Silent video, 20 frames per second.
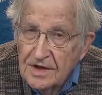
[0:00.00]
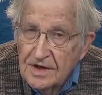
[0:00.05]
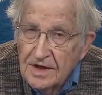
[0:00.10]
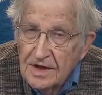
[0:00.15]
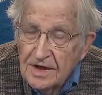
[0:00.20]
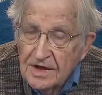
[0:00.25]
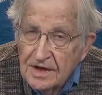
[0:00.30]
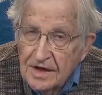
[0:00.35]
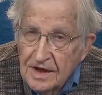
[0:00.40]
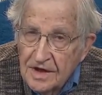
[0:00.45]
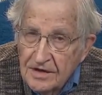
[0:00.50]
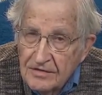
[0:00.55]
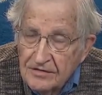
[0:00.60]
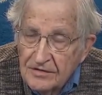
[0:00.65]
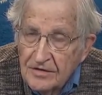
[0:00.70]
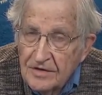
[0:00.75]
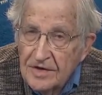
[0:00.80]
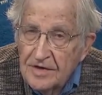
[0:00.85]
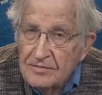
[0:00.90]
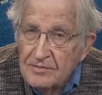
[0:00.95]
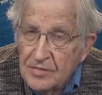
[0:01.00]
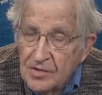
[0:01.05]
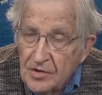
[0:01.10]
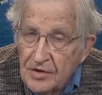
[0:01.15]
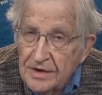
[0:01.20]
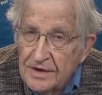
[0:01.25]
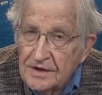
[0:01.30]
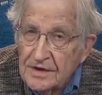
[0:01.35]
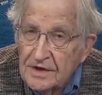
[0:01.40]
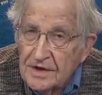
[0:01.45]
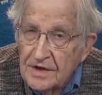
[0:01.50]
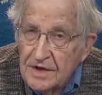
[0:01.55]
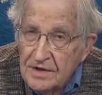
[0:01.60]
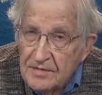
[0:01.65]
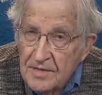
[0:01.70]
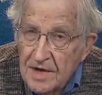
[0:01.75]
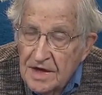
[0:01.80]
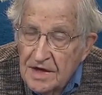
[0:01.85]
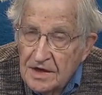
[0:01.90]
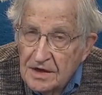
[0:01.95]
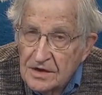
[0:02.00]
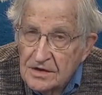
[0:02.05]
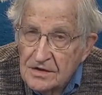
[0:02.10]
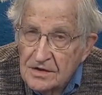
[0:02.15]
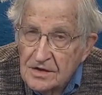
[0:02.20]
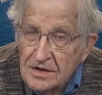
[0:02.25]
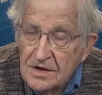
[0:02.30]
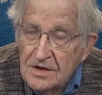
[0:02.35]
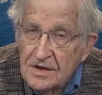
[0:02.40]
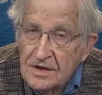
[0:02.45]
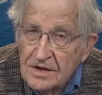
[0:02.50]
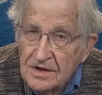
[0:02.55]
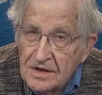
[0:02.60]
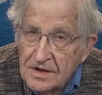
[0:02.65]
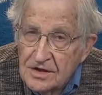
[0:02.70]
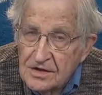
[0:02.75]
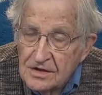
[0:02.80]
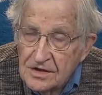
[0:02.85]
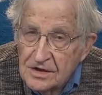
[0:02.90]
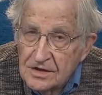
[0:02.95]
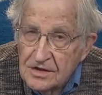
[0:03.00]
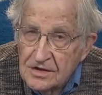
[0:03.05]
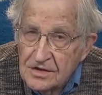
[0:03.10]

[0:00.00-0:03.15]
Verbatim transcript: and every point that he makes is